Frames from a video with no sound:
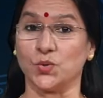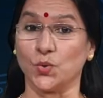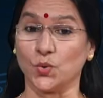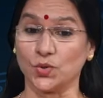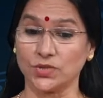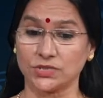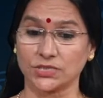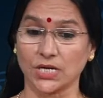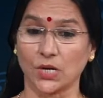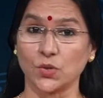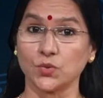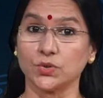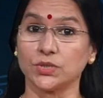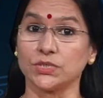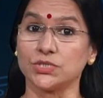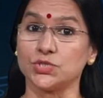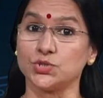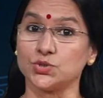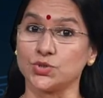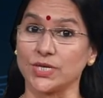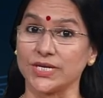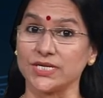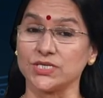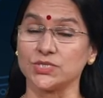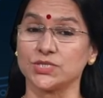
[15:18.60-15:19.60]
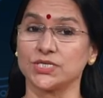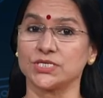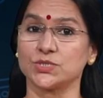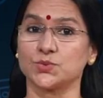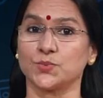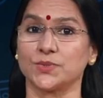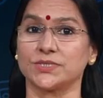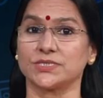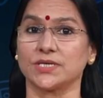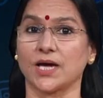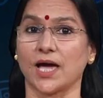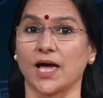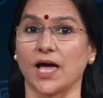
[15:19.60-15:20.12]
Note down the
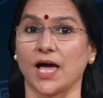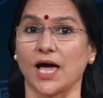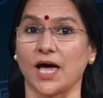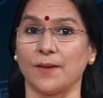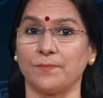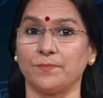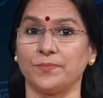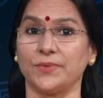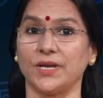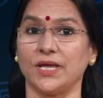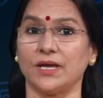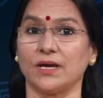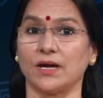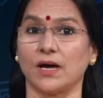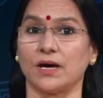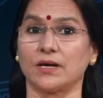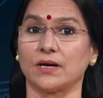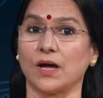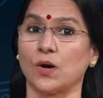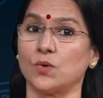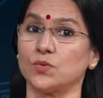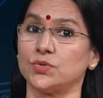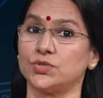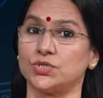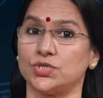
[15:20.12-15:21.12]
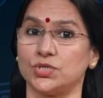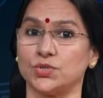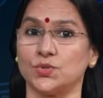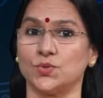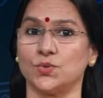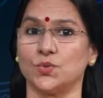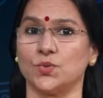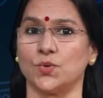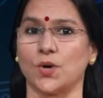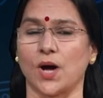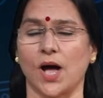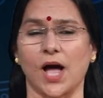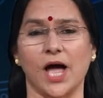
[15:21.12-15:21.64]
changes which are happening around
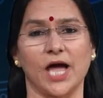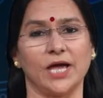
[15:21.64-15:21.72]
you.